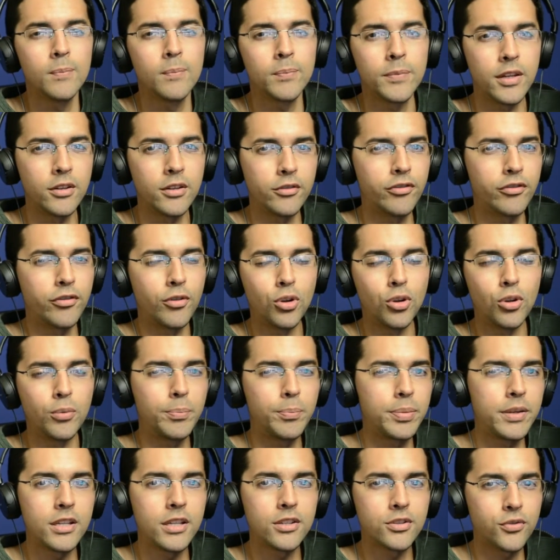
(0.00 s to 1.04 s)
in full
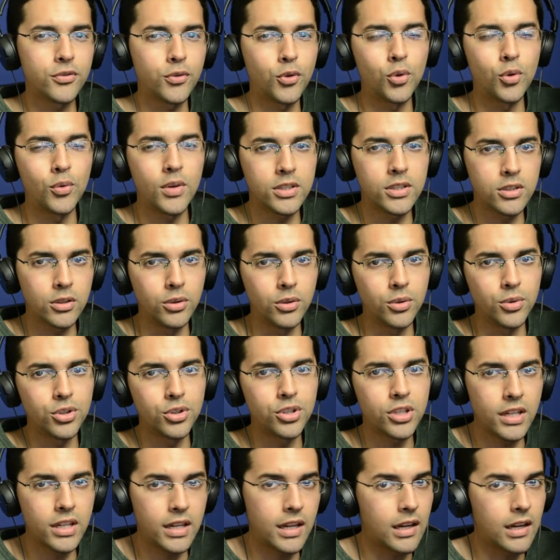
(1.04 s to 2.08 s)
PS4
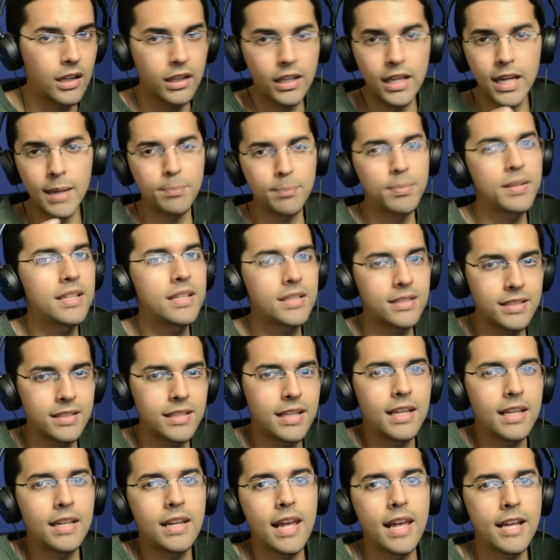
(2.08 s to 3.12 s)
resolution and a lot of
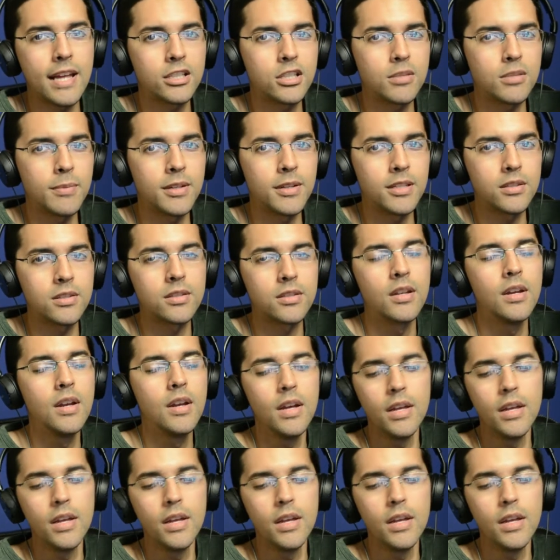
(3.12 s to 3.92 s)
PC enhancements,